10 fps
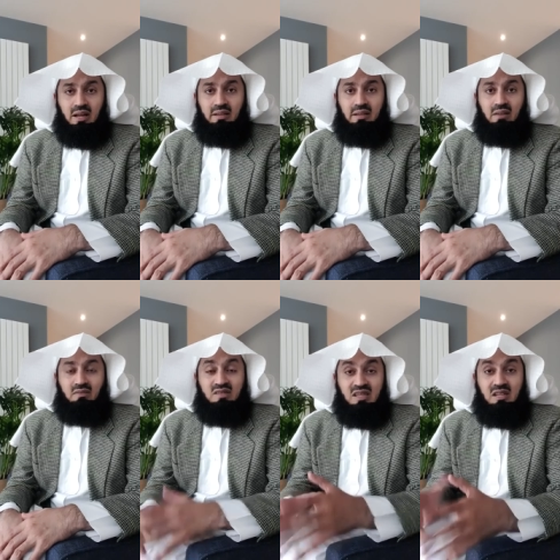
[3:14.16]
And
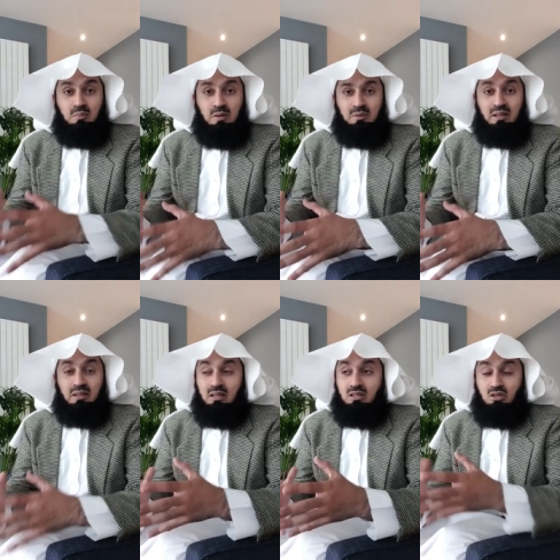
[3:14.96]
I've seen people,
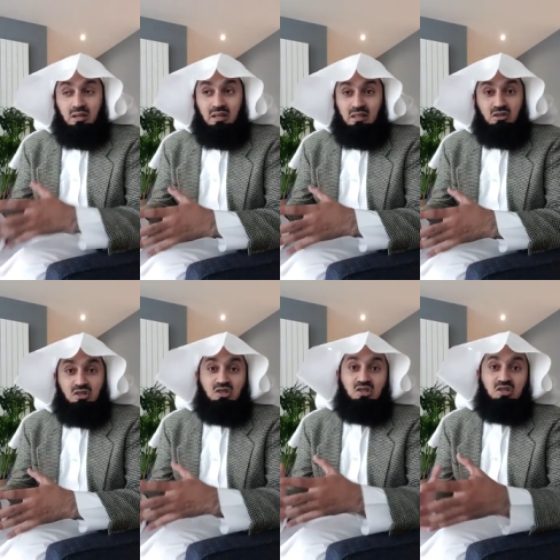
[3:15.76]
and it's not like the
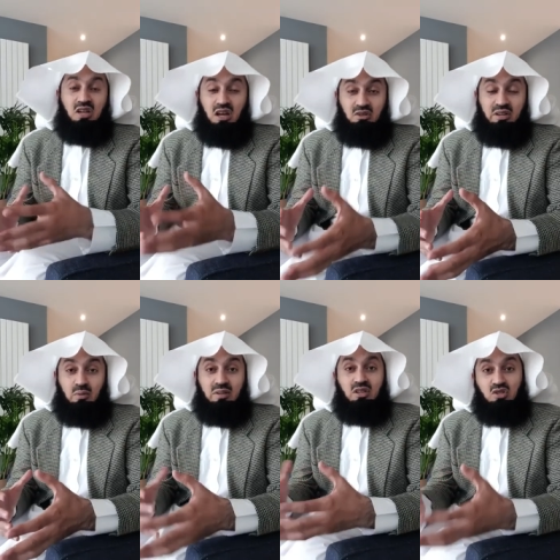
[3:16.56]
Christians agree
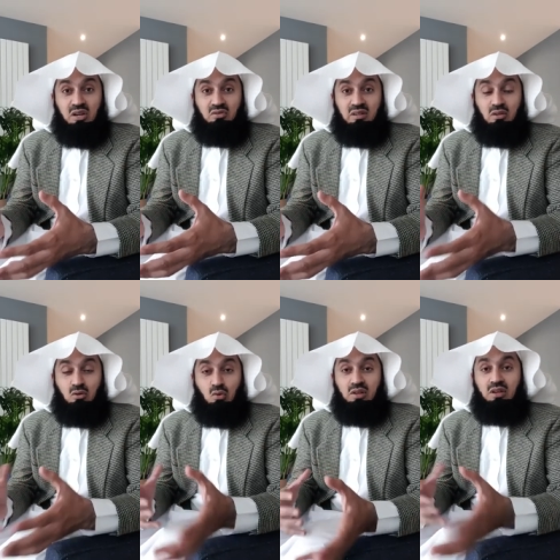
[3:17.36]
with it generally,
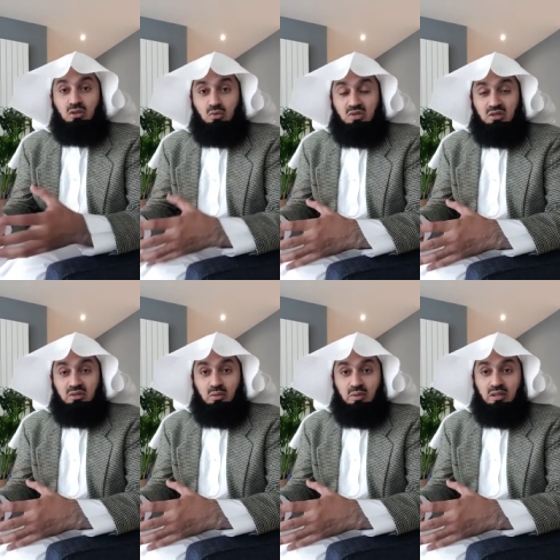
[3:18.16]
or the Hindus
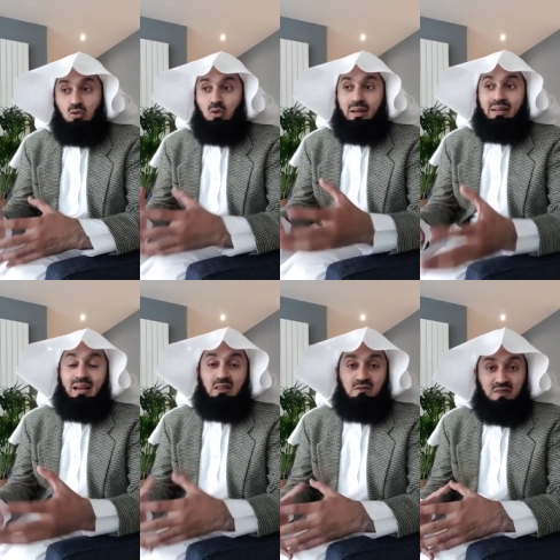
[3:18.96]
agree with it, or any
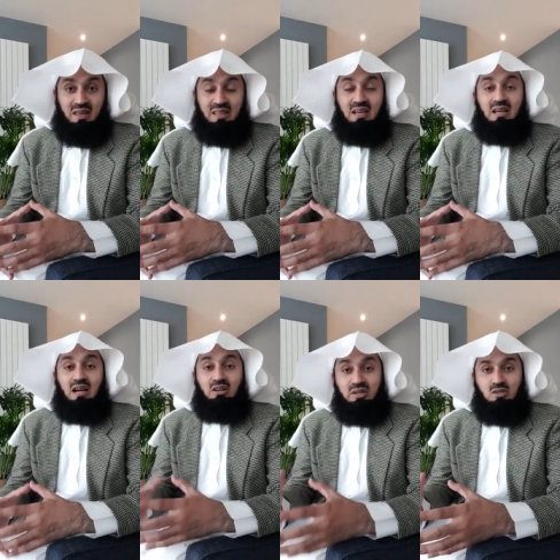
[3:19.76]
other faith
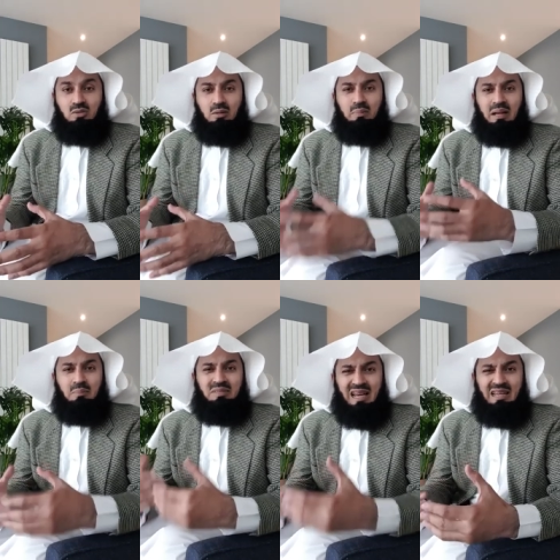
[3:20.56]
agrees with it, but
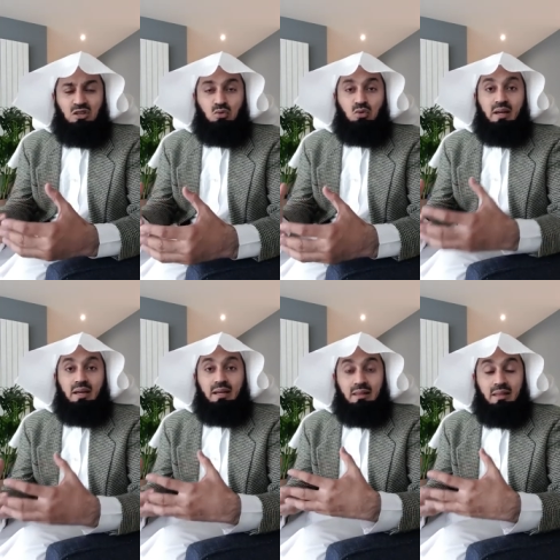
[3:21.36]
I'm telling you,
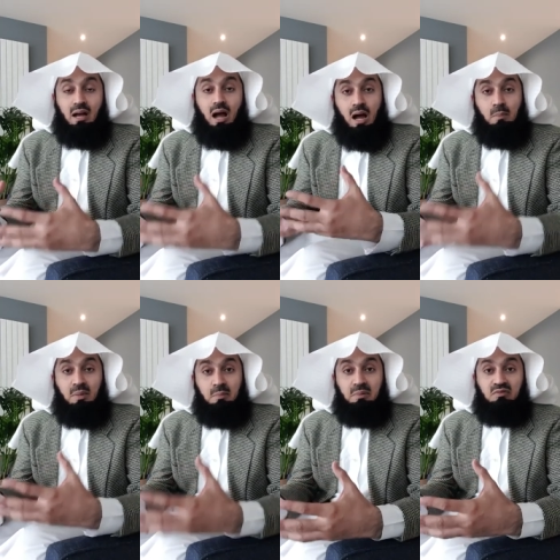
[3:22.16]
there are
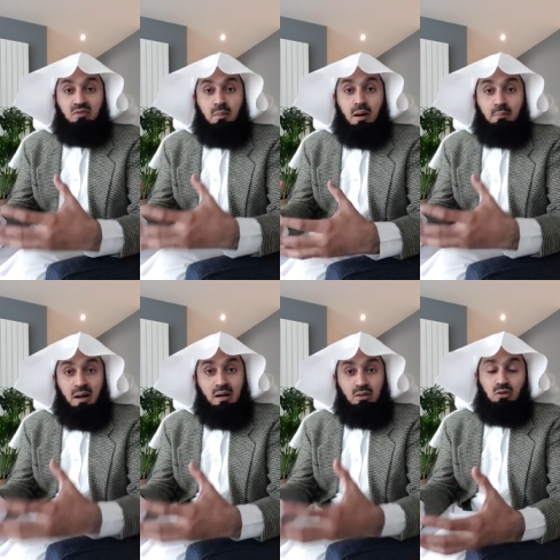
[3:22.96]
people from
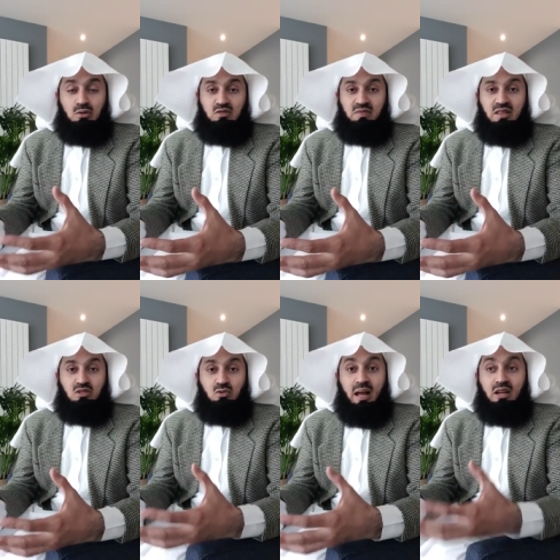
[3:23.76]
among those
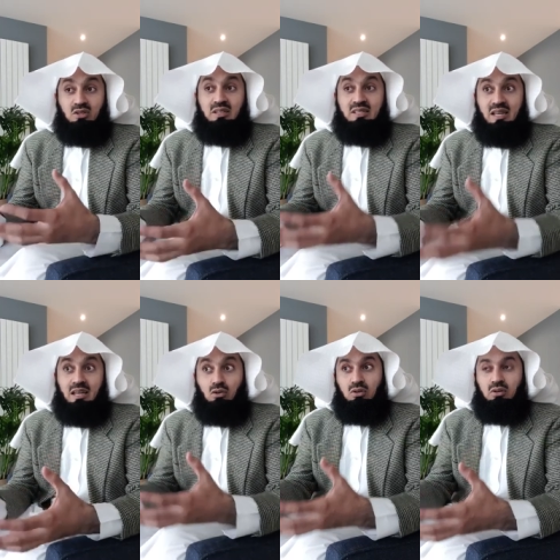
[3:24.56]
faiths who actually
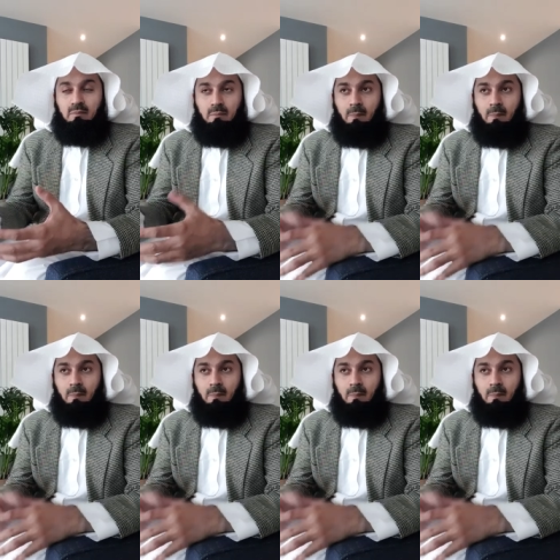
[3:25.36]
say, look,